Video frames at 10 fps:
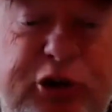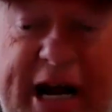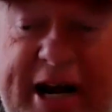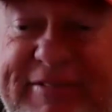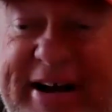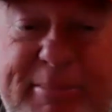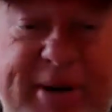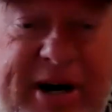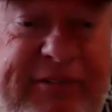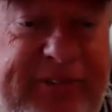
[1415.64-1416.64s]
try to find a
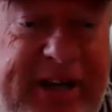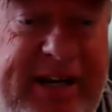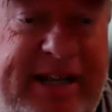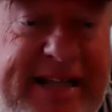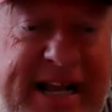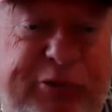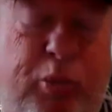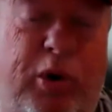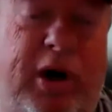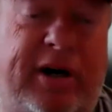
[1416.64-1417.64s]
better fit, and that's
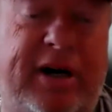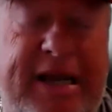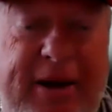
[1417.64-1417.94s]
where